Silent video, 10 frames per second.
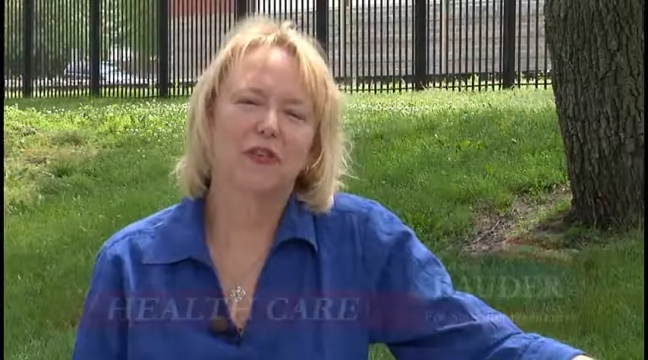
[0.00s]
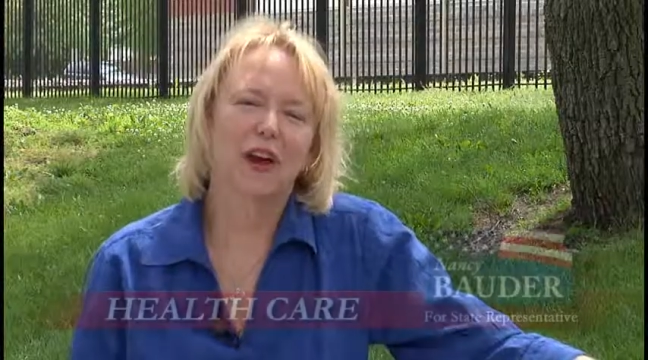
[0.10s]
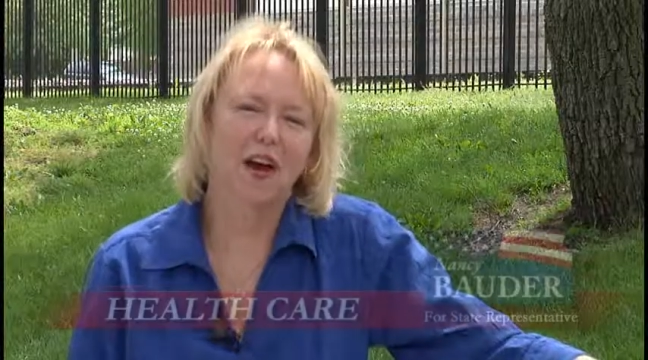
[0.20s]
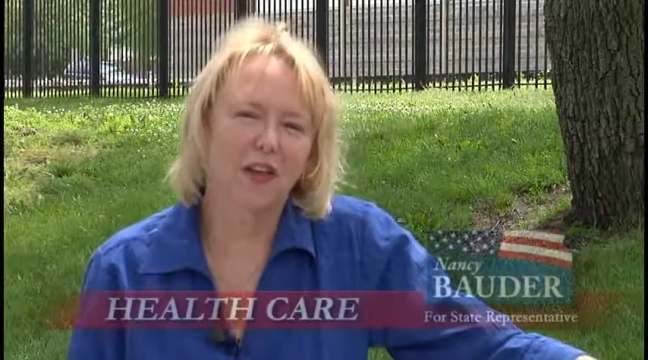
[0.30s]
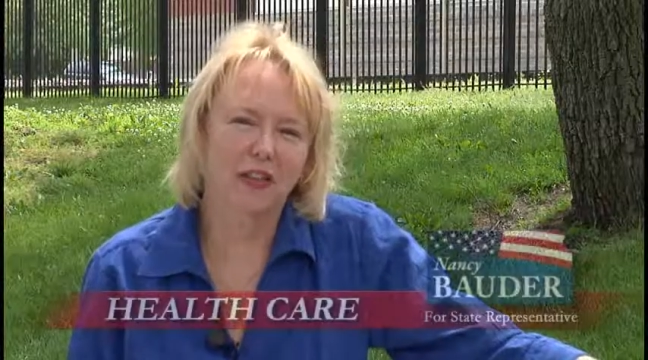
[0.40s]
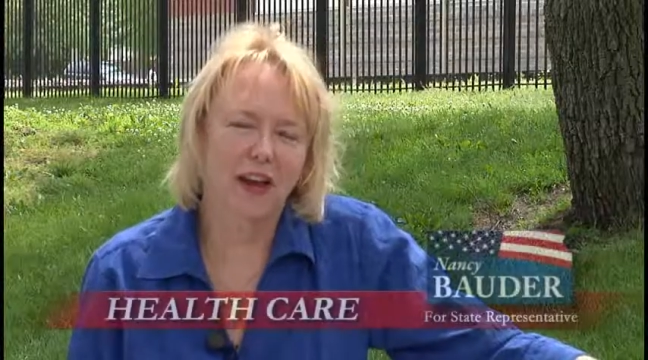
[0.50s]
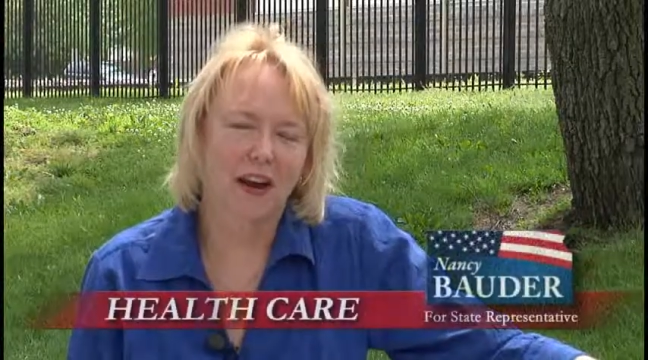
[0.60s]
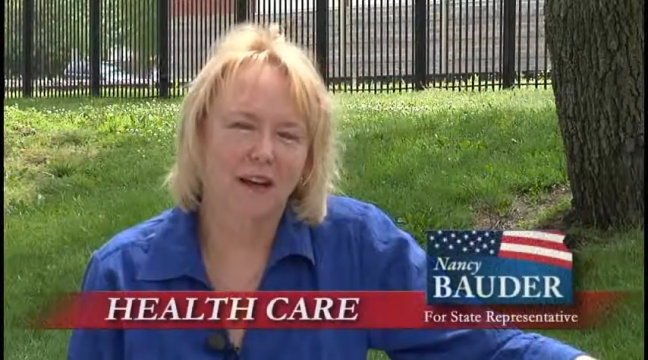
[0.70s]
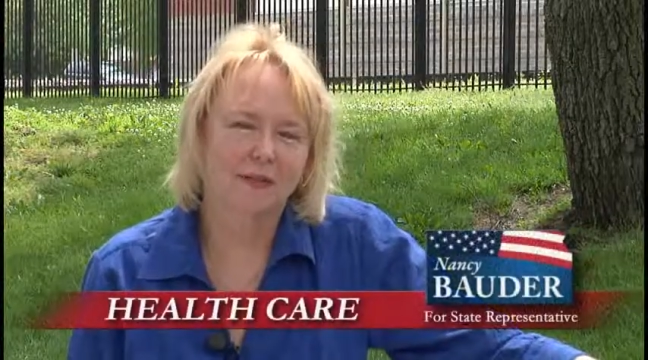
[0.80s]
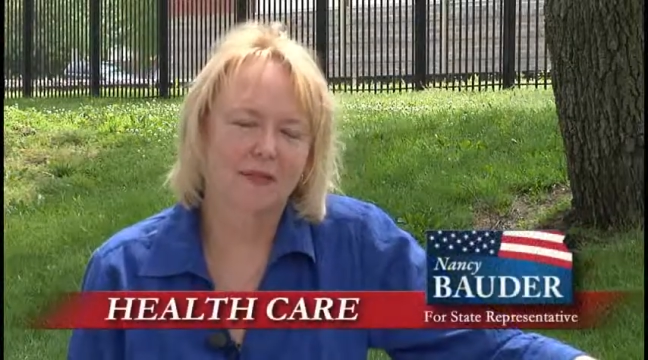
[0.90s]
for health
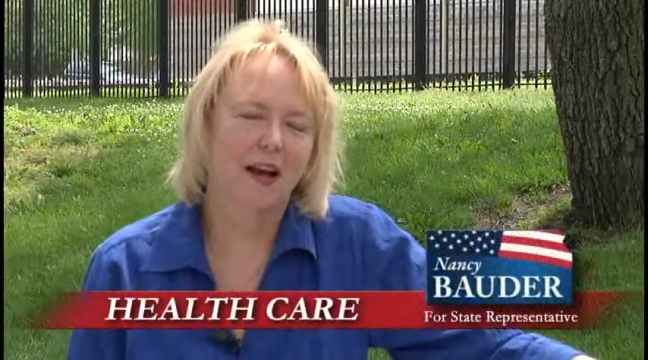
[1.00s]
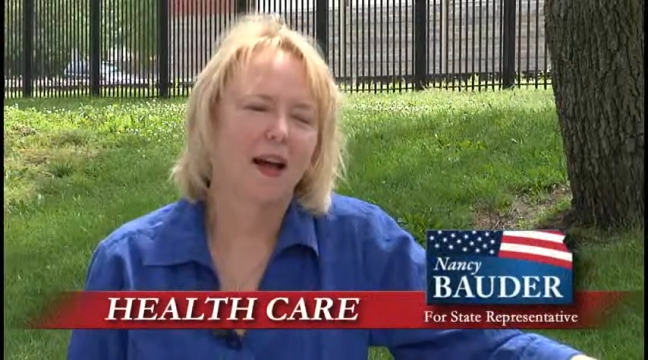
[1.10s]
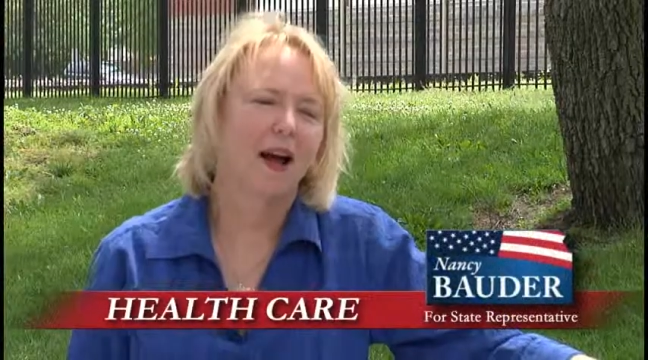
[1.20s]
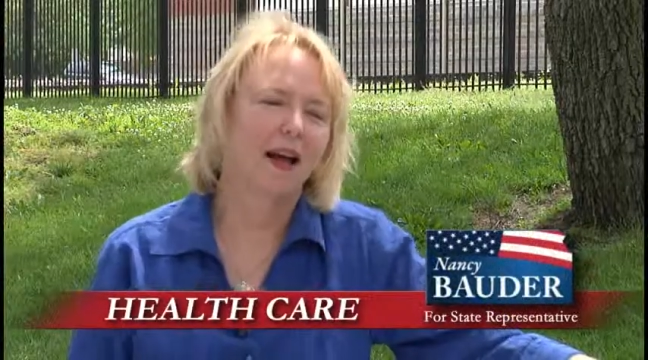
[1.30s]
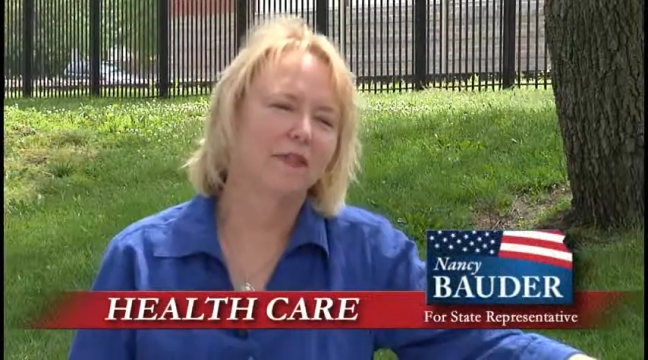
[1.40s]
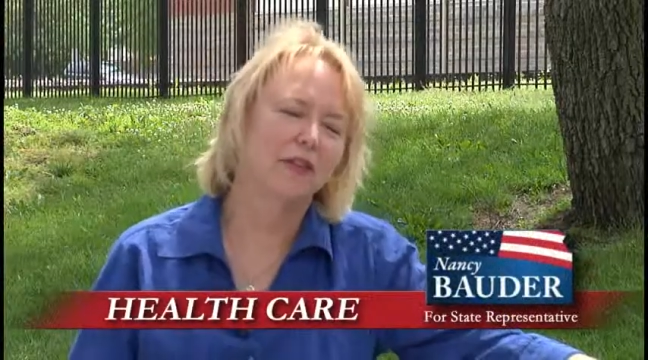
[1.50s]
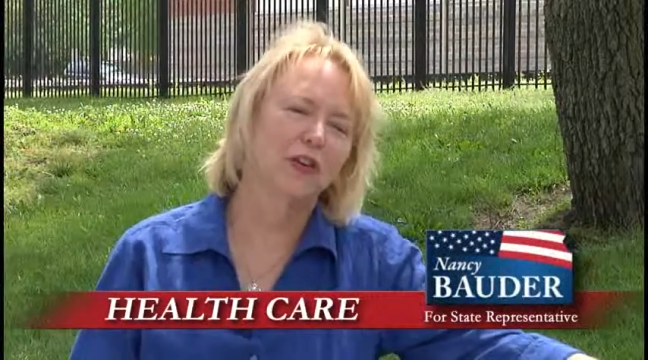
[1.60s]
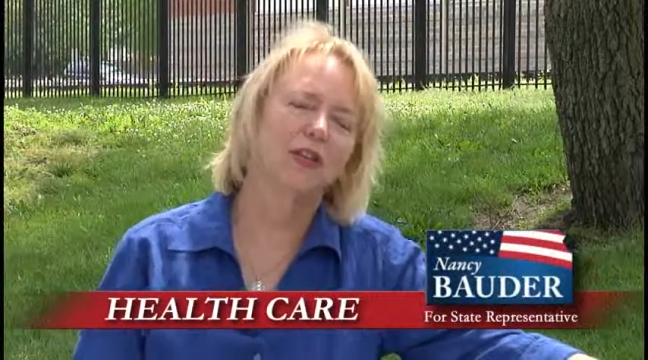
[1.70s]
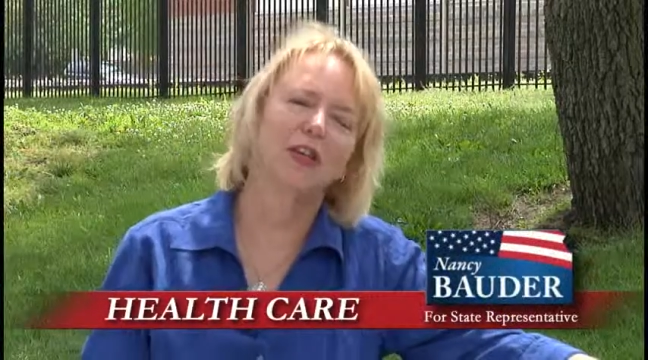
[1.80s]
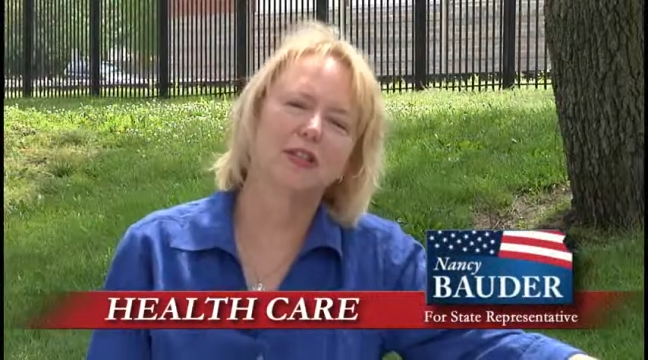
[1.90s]
care, I have
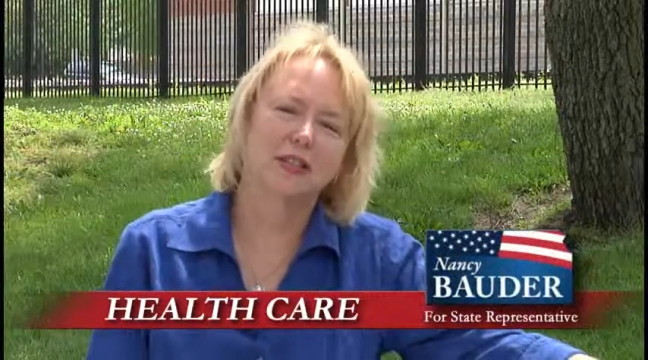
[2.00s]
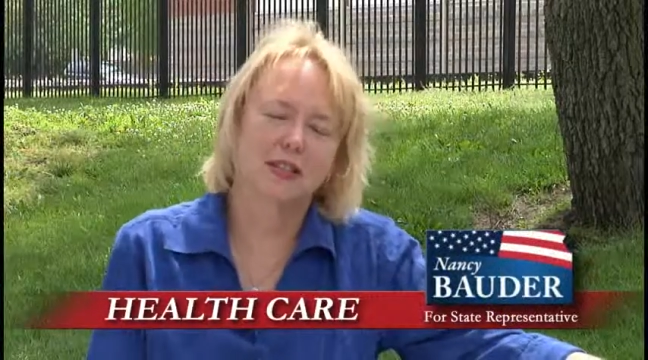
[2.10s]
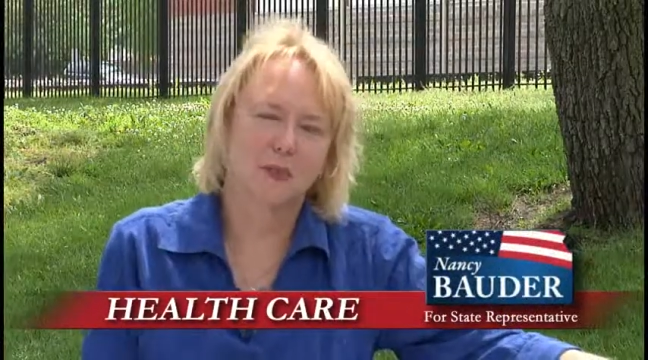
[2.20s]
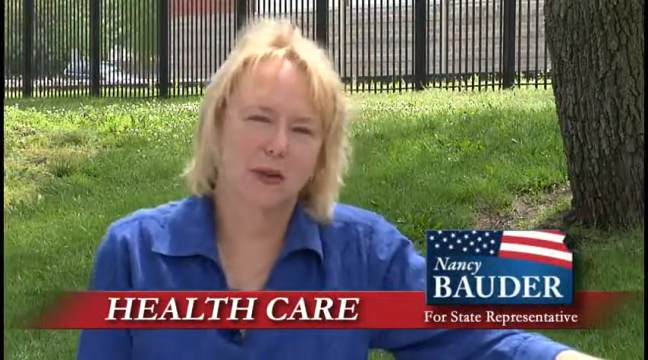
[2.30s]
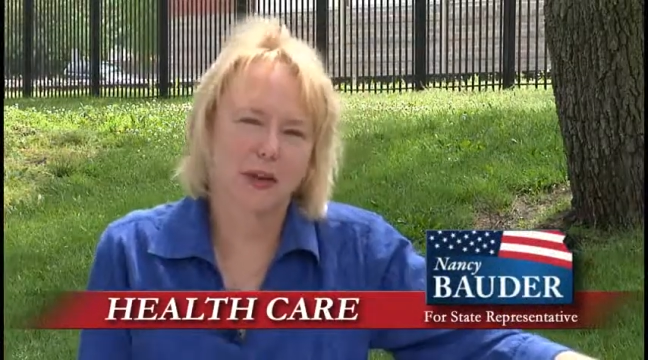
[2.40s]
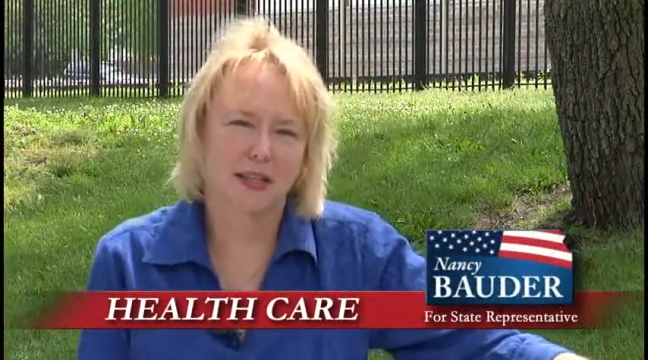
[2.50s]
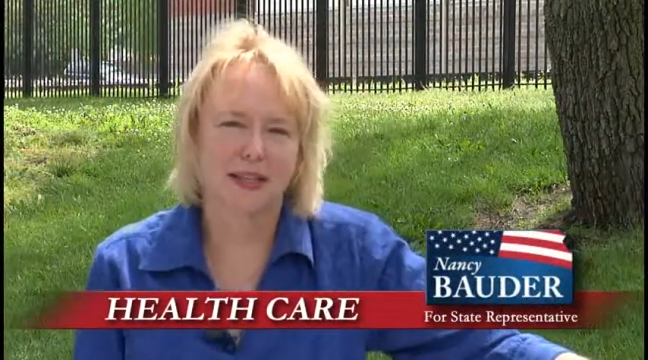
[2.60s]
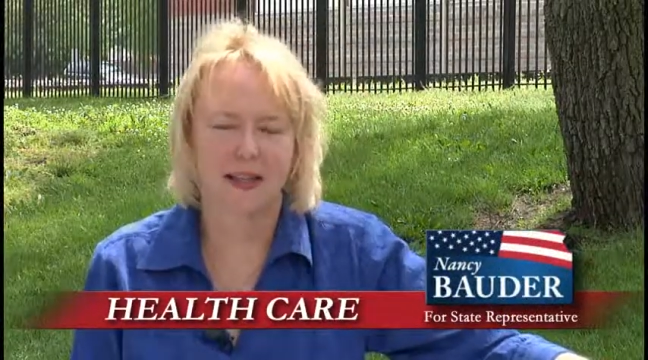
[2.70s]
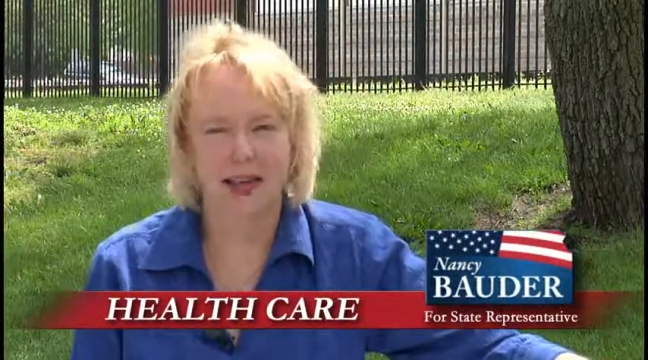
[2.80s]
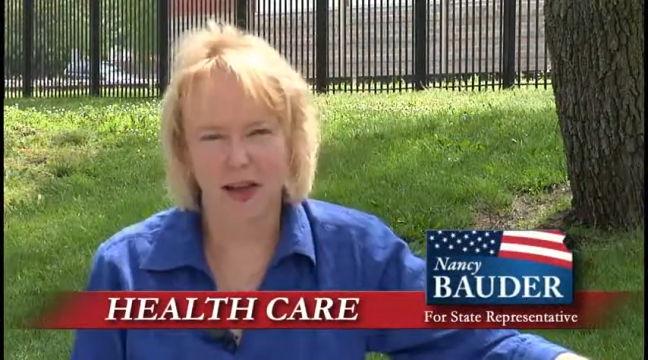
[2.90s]
30 years
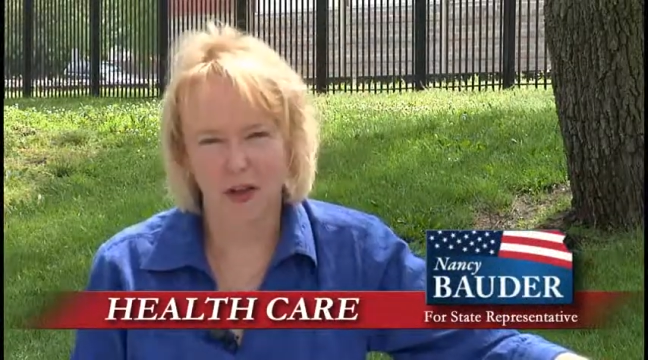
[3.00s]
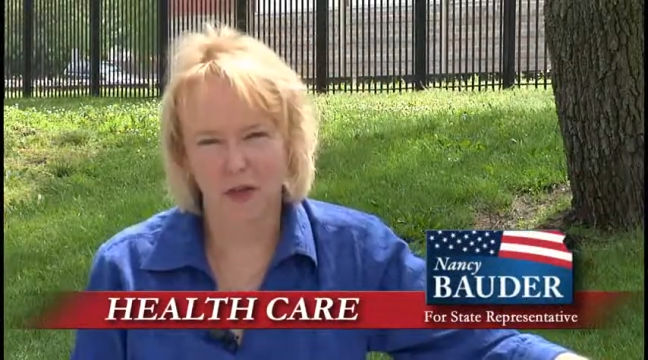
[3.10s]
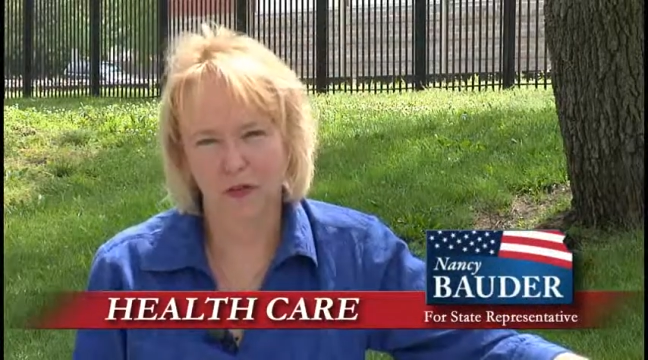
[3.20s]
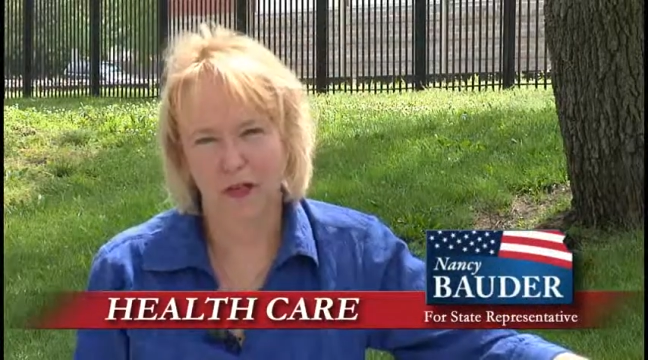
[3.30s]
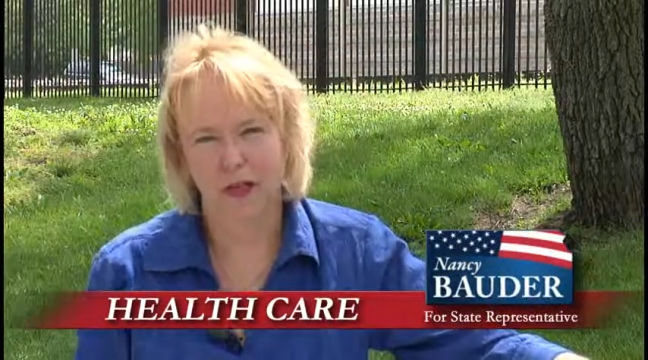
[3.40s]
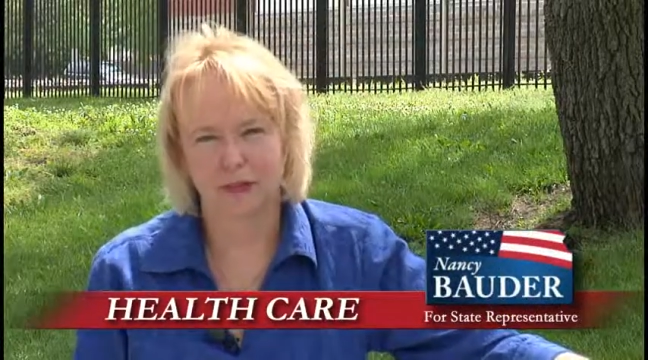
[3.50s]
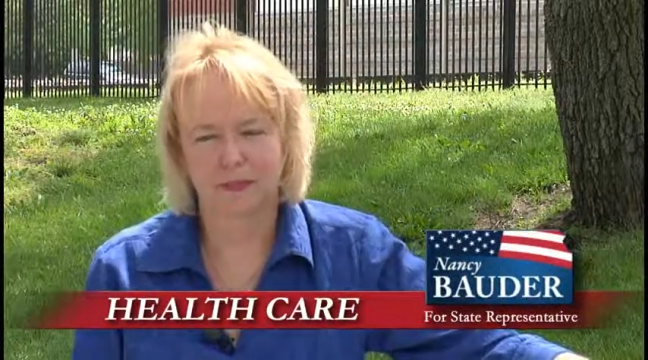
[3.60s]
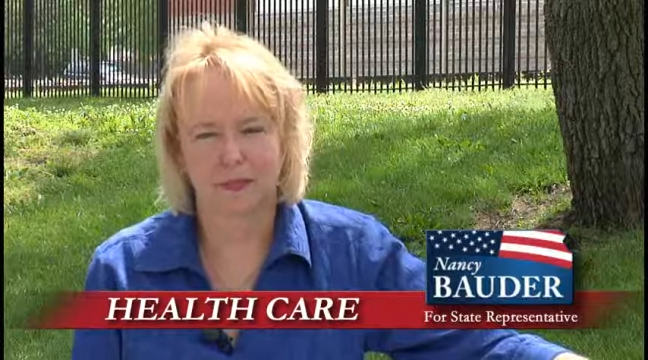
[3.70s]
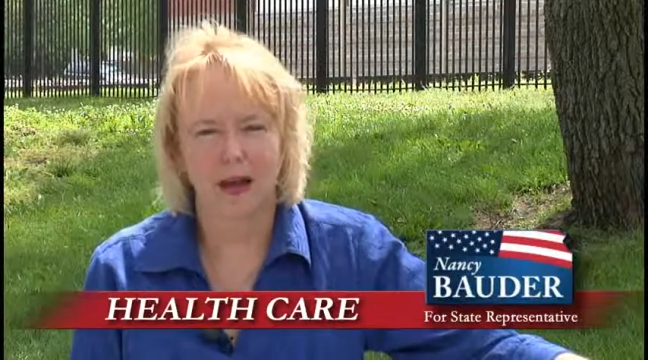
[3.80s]
experience in the health field.